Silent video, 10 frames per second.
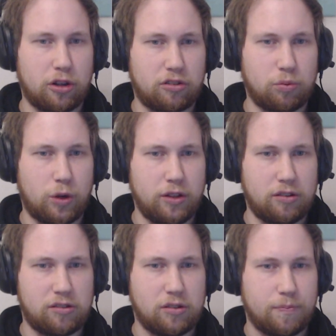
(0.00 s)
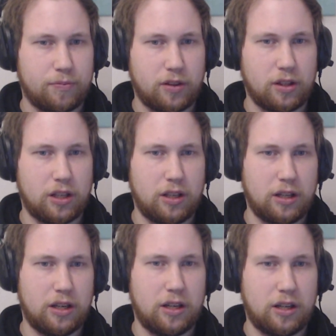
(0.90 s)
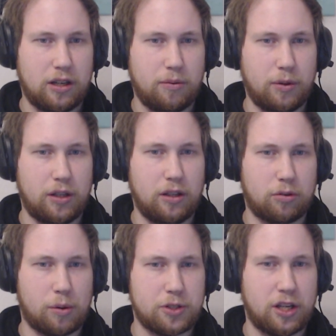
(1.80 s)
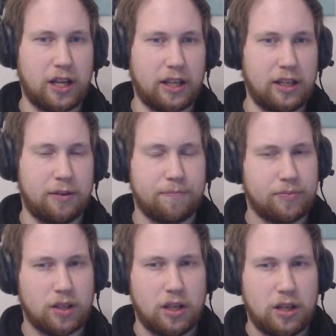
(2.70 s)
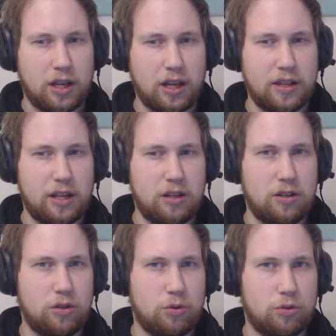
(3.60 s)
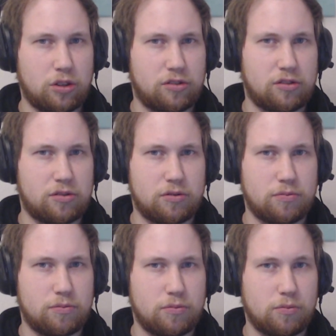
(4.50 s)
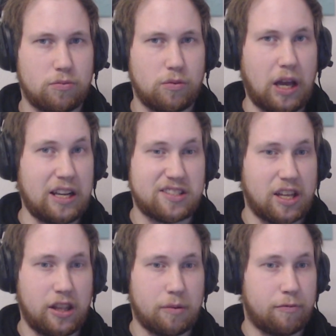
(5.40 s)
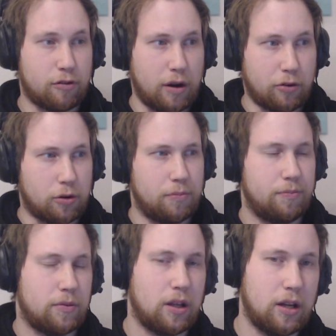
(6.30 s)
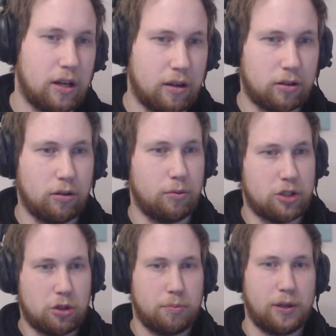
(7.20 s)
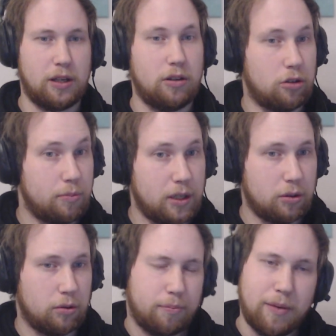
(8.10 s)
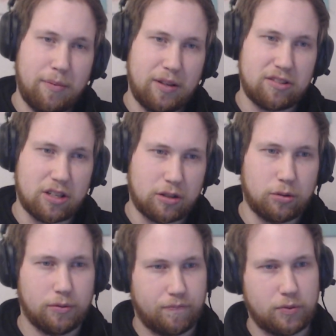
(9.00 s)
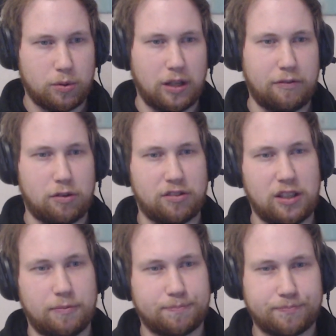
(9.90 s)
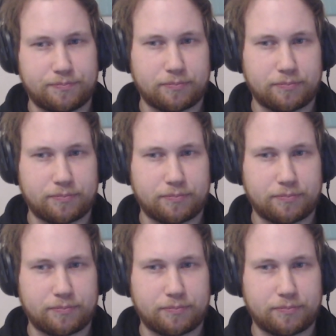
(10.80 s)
dots once with the Corruption and Agony, and then you just extend them forever, which could be cool. Maybe it's not cool. We'll have to see.